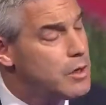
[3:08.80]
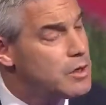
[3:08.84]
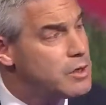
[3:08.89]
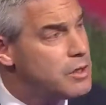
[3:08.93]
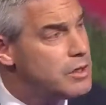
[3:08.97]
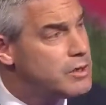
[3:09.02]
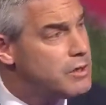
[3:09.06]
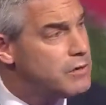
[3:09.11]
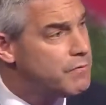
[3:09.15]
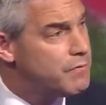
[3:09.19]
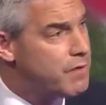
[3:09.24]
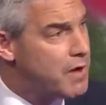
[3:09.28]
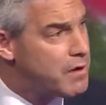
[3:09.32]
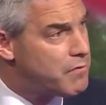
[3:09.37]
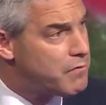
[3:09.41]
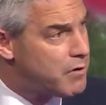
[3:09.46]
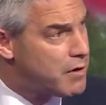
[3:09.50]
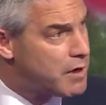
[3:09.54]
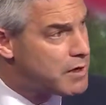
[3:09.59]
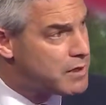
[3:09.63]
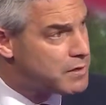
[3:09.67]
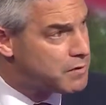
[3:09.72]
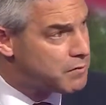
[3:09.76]
one is She's it? in favour
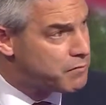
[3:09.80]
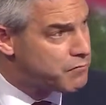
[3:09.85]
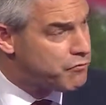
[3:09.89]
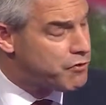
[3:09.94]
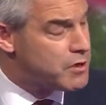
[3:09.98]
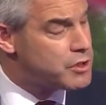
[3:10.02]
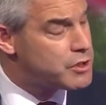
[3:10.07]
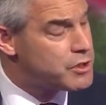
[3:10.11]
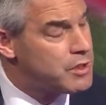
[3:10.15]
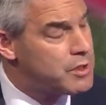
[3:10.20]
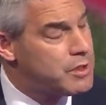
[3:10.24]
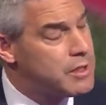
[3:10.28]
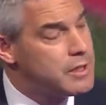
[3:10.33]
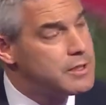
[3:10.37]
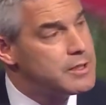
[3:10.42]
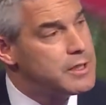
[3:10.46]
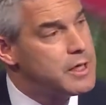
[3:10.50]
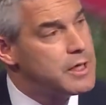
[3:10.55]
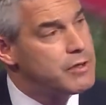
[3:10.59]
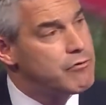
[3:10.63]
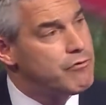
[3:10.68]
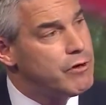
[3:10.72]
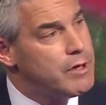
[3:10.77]
of as frictionless
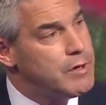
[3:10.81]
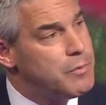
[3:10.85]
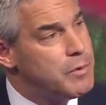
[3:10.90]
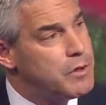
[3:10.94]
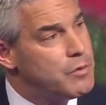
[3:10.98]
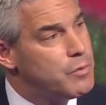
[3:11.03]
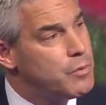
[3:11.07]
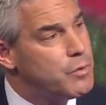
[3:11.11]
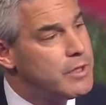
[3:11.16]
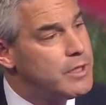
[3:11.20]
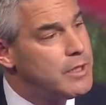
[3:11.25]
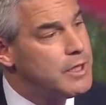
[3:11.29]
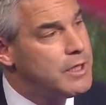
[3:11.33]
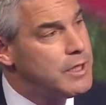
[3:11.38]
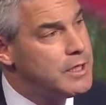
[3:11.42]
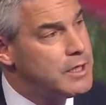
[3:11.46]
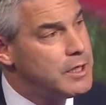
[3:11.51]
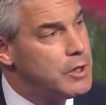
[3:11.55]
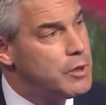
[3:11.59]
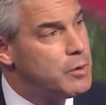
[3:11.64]
agreement with the E